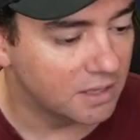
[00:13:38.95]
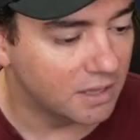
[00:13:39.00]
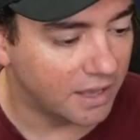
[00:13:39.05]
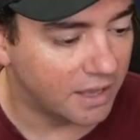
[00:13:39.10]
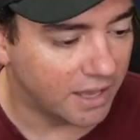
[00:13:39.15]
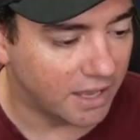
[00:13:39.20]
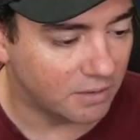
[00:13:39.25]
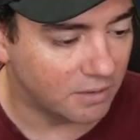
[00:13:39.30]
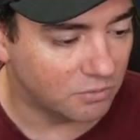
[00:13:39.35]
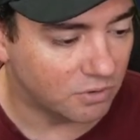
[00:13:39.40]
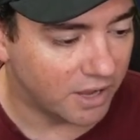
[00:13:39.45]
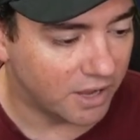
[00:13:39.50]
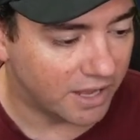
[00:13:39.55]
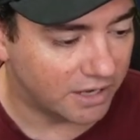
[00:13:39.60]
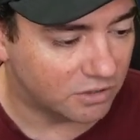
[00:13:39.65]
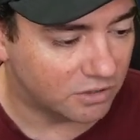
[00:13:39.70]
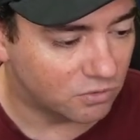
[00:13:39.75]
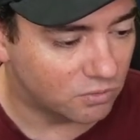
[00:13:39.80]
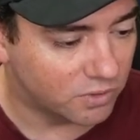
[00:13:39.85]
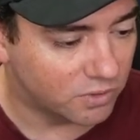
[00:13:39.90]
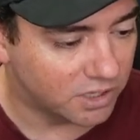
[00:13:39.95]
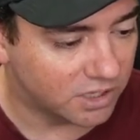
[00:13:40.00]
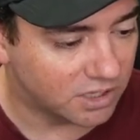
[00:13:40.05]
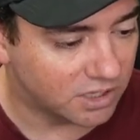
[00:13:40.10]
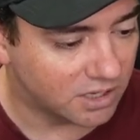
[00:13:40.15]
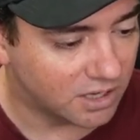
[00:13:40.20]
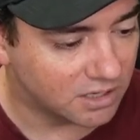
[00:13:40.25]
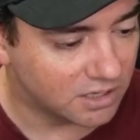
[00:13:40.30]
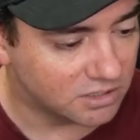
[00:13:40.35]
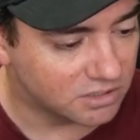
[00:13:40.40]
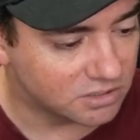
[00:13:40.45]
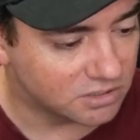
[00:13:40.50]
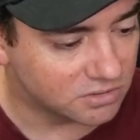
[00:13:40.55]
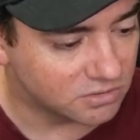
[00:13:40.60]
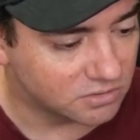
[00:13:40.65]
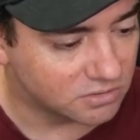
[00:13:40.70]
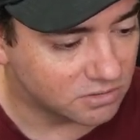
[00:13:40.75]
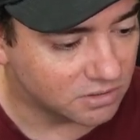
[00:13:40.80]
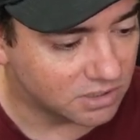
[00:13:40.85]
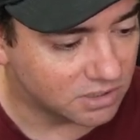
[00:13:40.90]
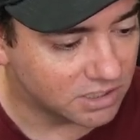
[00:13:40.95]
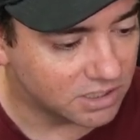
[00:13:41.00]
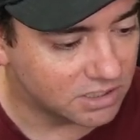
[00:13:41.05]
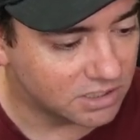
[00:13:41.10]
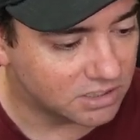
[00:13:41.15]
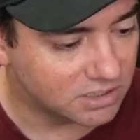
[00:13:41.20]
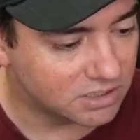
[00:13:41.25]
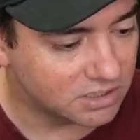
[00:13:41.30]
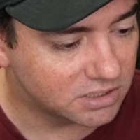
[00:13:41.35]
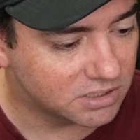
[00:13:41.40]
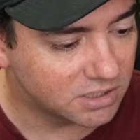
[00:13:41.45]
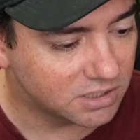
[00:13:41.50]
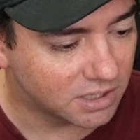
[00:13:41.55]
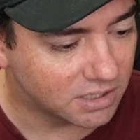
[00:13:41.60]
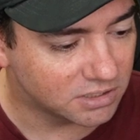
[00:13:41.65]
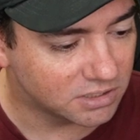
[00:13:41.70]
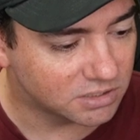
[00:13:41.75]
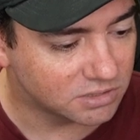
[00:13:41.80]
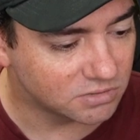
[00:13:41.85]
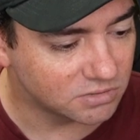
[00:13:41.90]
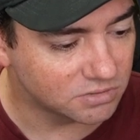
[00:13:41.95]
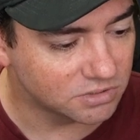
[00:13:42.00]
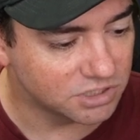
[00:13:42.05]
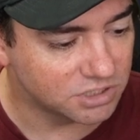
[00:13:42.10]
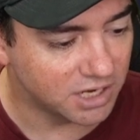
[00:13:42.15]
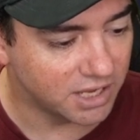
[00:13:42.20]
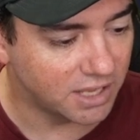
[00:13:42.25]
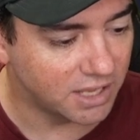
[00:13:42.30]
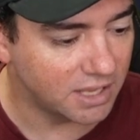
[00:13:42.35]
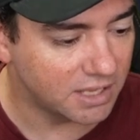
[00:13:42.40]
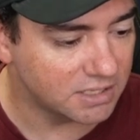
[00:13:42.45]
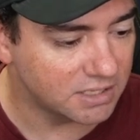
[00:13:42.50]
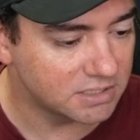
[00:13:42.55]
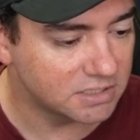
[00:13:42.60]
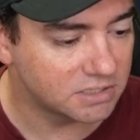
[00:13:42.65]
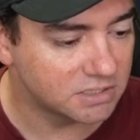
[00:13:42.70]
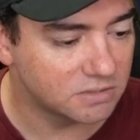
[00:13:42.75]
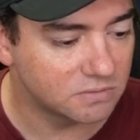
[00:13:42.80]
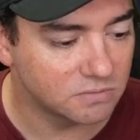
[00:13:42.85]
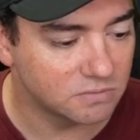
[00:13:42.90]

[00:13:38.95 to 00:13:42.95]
And we'll add quick_lint_js.